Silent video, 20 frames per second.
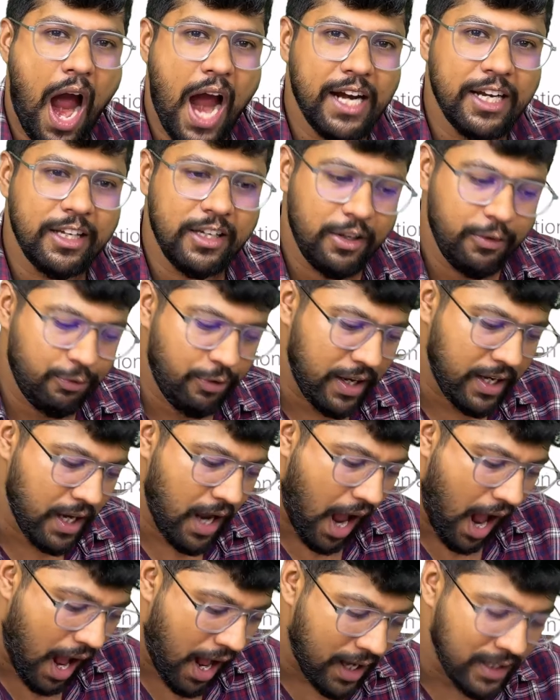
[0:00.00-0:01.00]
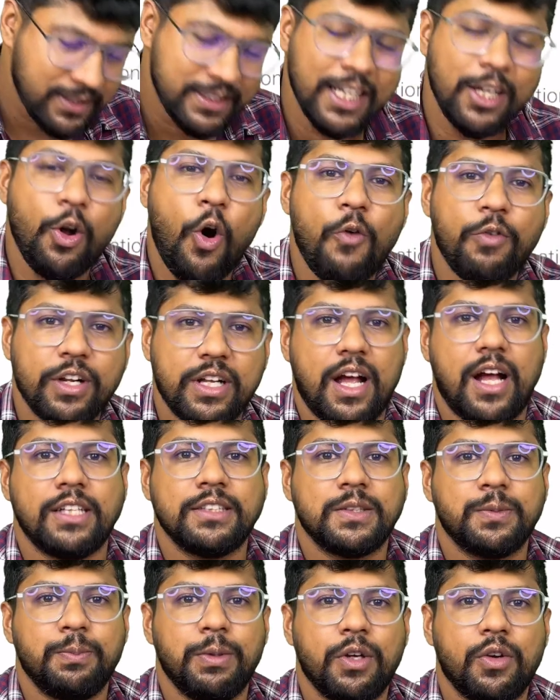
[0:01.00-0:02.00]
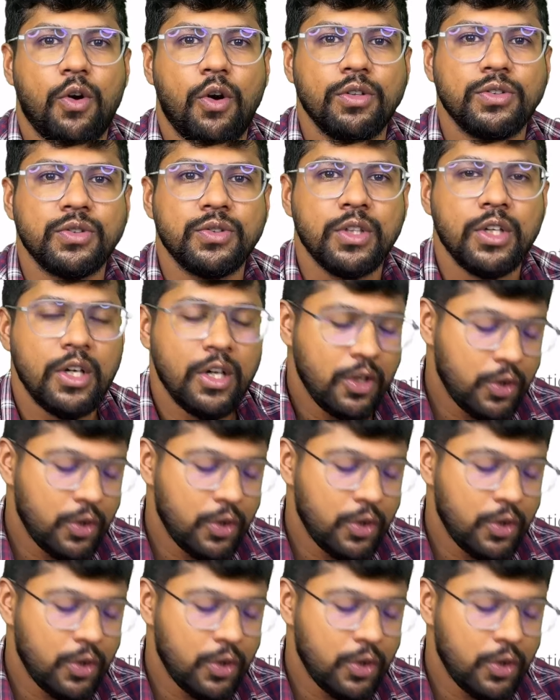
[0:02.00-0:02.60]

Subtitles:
identify as a lower caste because